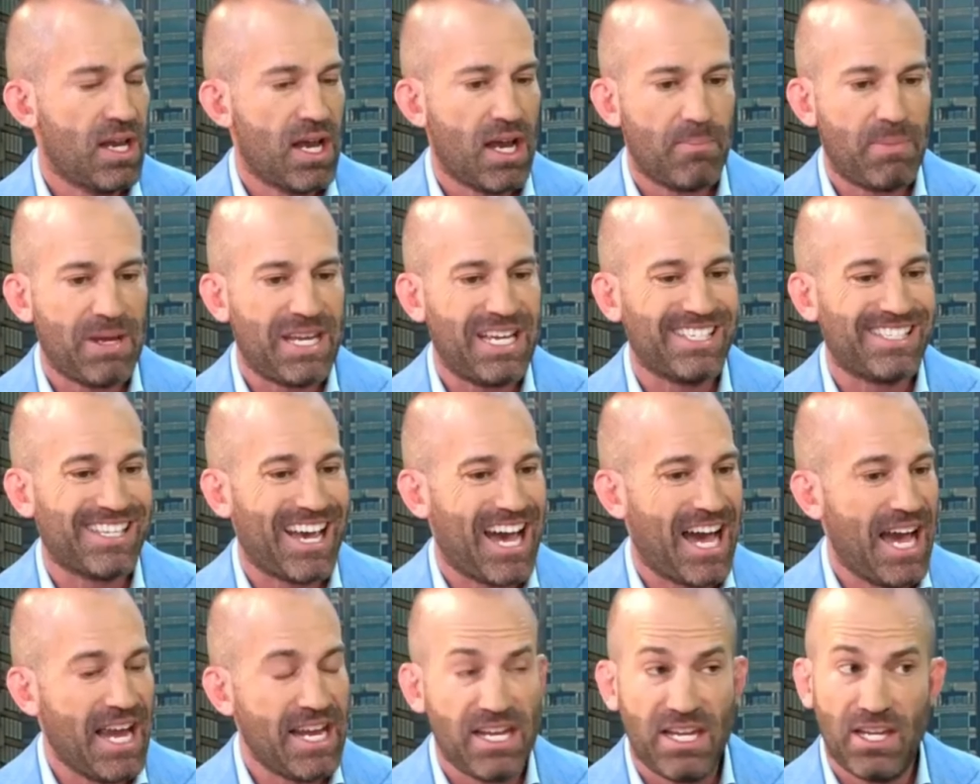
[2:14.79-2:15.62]
Because
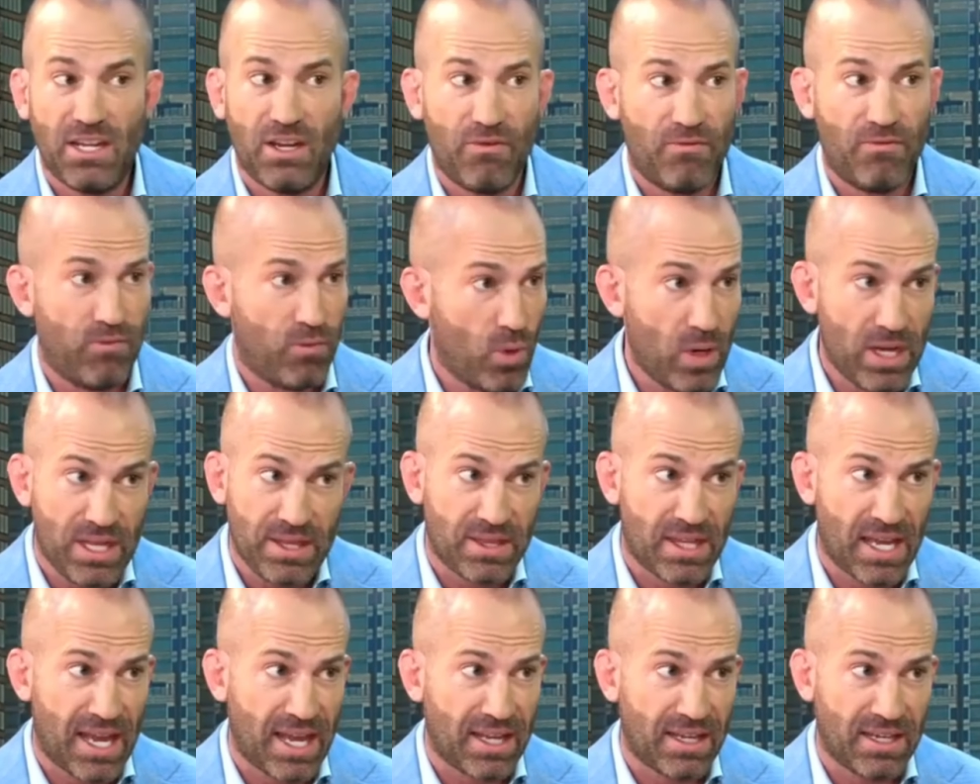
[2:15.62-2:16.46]
I can avoid
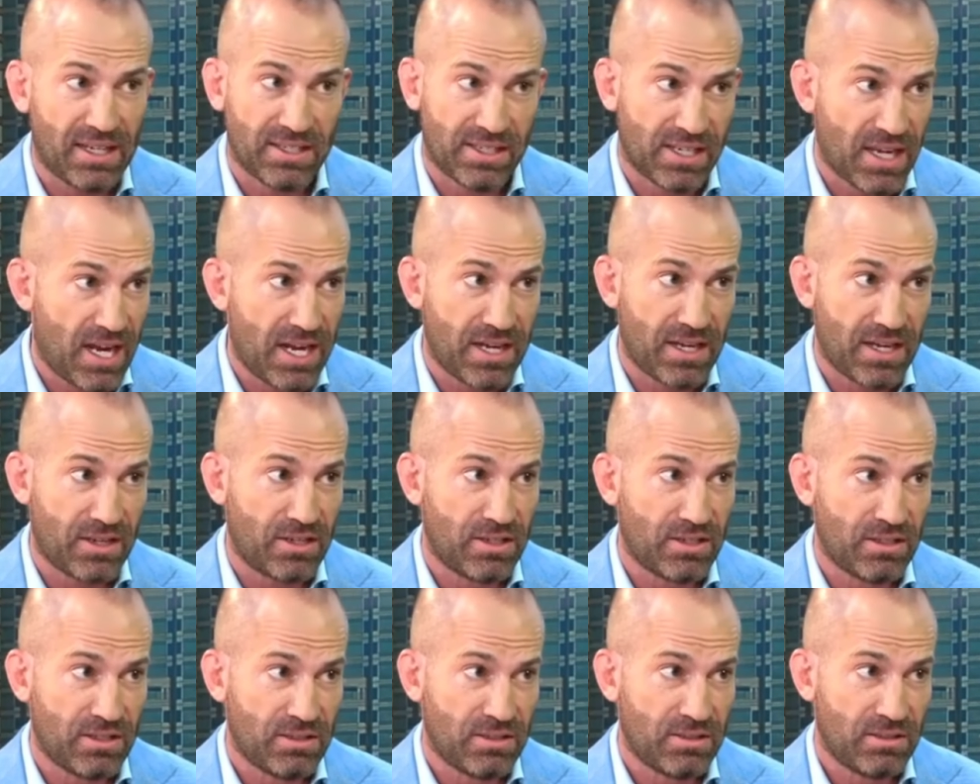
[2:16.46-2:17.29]
that
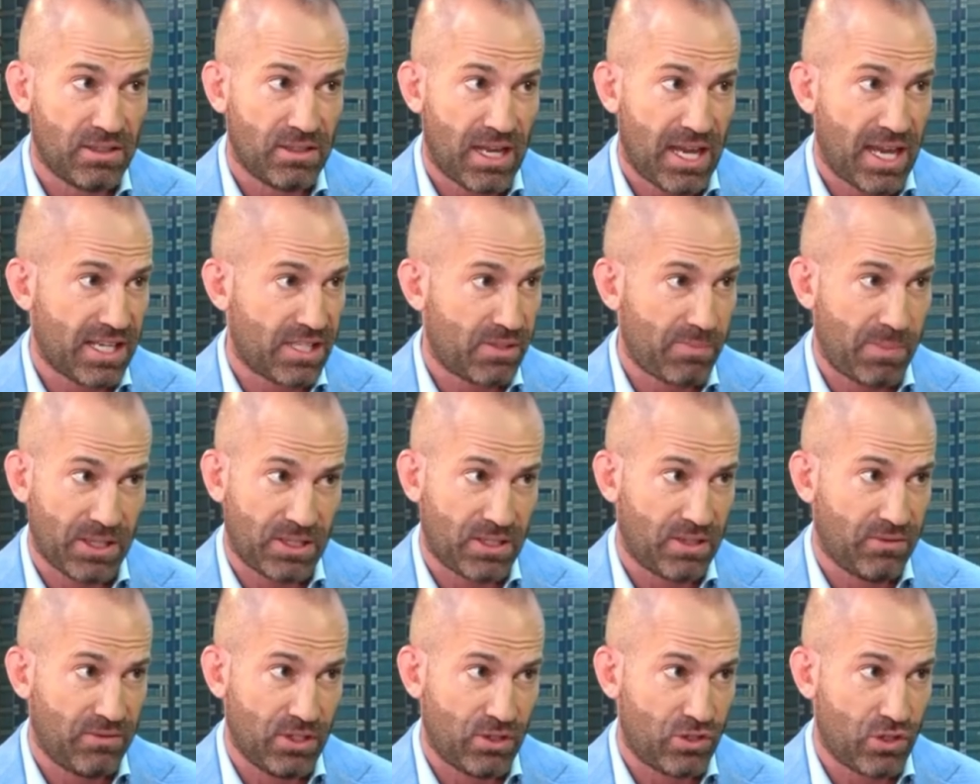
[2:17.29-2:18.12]
entire That's right. aspect
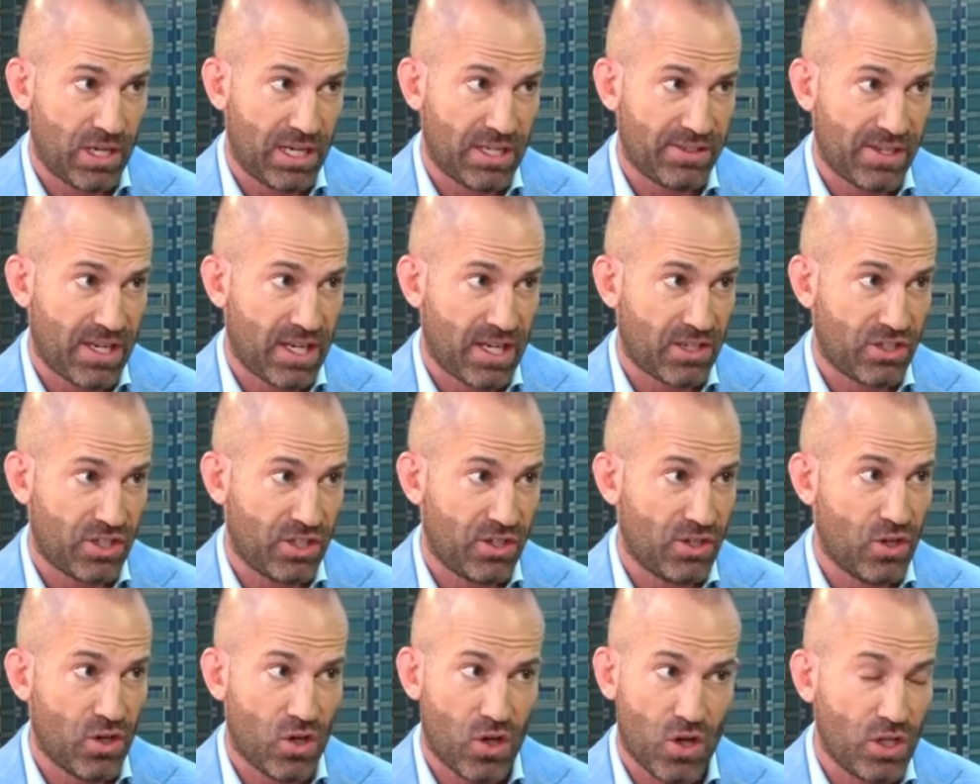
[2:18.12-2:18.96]
of the
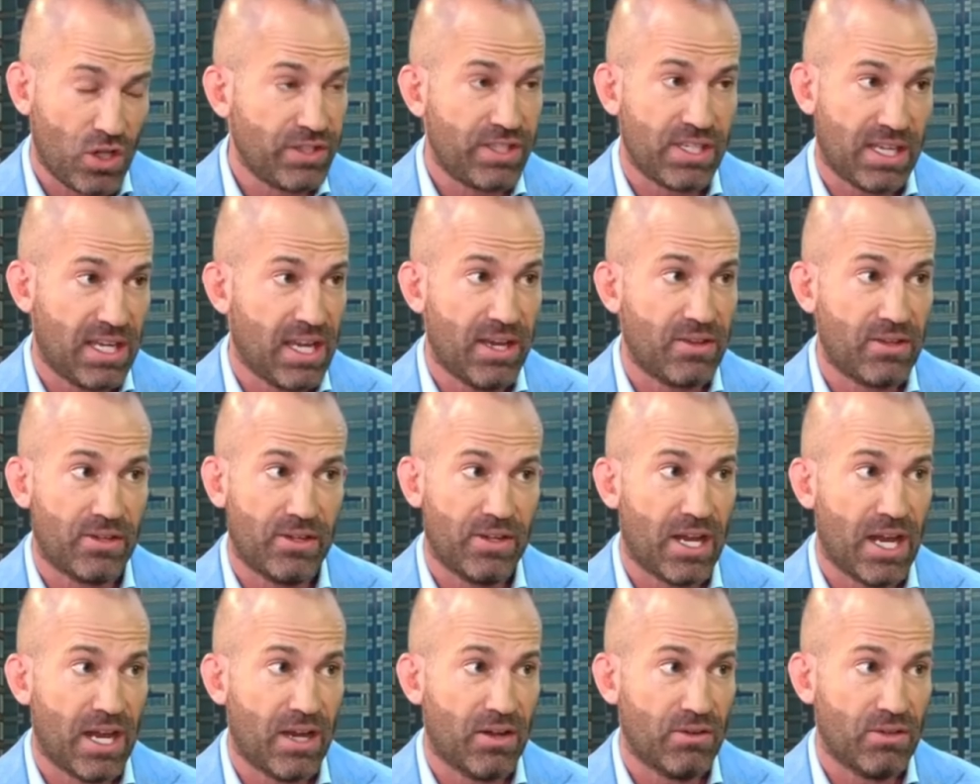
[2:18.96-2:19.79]
transaction altogether
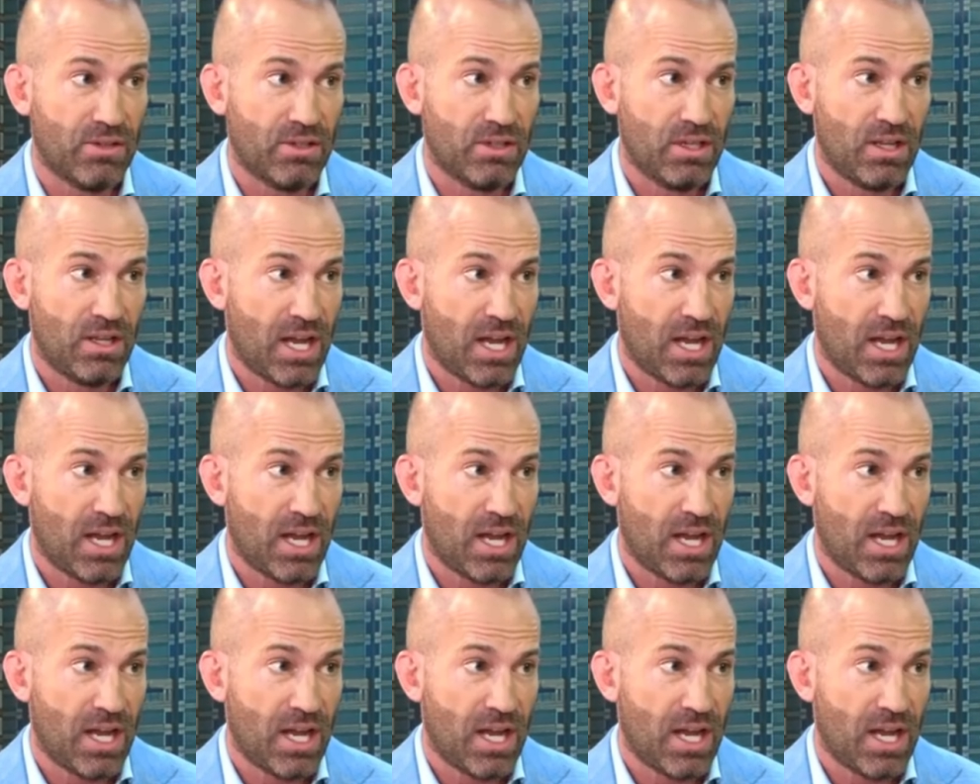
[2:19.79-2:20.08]
now. That's right.